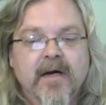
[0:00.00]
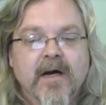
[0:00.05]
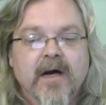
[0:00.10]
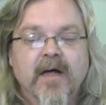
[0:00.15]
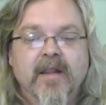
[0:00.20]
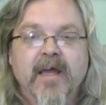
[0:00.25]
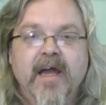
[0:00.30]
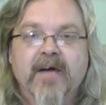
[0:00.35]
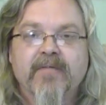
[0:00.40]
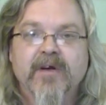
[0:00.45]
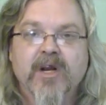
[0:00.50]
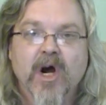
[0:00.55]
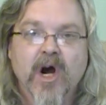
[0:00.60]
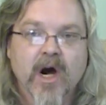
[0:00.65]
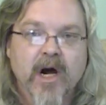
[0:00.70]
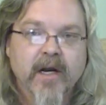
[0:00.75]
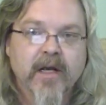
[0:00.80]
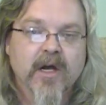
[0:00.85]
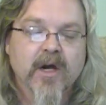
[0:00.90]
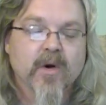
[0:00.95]
Uh, they have an
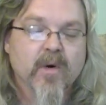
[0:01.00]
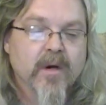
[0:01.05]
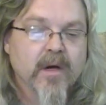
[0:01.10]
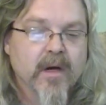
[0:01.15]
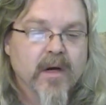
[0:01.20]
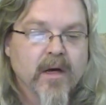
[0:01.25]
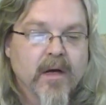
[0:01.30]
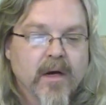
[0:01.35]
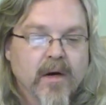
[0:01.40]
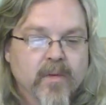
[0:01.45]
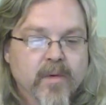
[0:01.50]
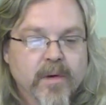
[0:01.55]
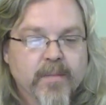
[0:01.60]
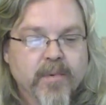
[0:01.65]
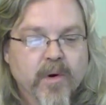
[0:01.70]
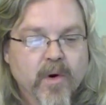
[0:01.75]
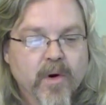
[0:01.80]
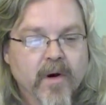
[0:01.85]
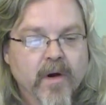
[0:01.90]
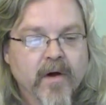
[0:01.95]
audio
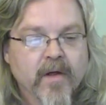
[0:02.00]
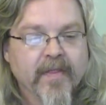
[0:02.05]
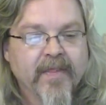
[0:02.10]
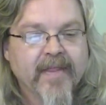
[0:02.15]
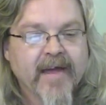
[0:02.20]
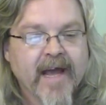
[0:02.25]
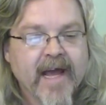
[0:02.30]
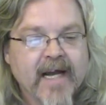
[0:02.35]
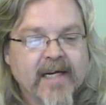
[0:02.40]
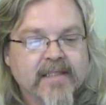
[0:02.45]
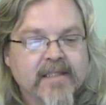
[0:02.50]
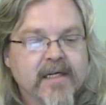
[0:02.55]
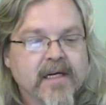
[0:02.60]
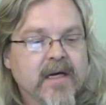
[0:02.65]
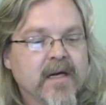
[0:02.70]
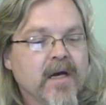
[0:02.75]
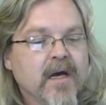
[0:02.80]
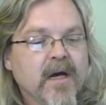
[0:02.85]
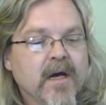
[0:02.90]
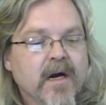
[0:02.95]
report on that.
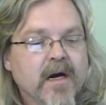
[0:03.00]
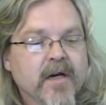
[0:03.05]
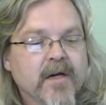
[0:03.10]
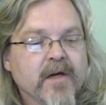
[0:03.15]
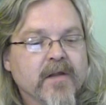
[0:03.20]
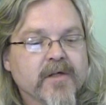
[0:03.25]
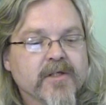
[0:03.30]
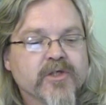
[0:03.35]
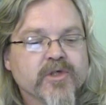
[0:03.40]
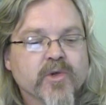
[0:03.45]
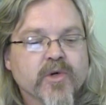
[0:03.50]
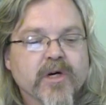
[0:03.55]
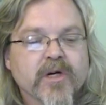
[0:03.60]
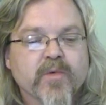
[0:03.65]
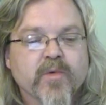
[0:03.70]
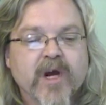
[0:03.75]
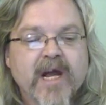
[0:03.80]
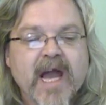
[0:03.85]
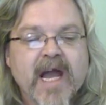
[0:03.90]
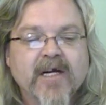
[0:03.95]
Another story,
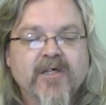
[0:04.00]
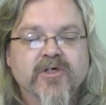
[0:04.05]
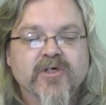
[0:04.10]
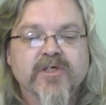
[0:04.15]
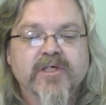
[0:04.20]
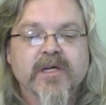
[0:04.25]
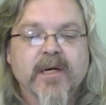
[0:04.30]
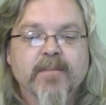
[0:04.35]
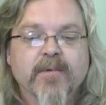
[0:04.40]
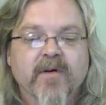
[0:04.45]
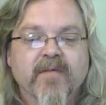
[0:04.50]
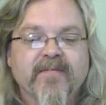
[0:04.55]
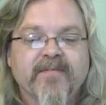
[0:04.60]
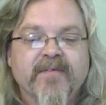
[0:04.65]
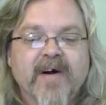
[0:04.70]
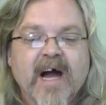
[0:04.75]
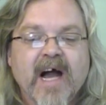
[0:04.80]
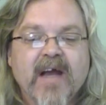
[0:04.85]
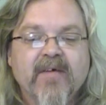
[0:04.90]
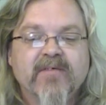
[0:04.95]
reactors number
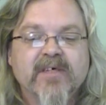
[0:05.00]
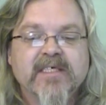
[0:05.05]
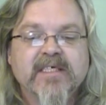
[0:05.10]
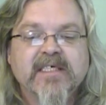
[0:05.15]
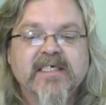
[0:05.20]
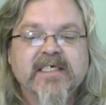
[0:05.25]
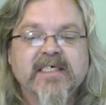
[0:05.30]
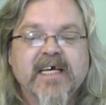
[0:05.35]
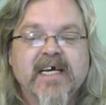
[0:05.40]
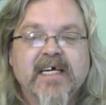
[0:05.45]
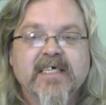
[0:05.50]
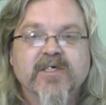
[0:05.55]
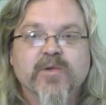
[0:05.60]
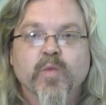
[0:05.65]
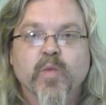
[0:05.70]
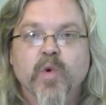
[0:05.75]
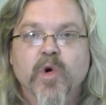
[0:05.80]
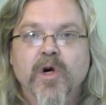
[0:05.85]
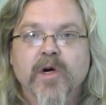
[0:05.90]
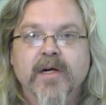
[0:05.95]
five and six
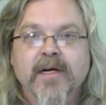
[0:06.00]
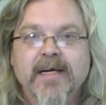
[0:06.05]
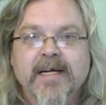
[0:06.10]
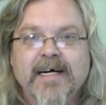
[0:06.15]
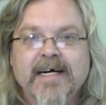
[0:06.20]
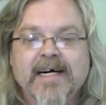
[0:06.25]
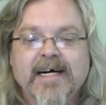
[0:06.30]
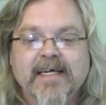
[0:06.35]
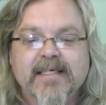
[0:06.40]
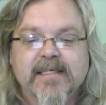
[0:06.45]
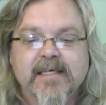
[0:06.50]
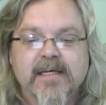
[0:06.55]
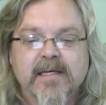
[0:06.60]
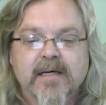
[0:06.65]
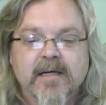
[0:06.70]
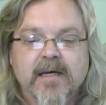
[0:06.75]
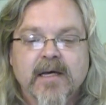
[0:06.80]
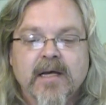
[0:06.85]
were not,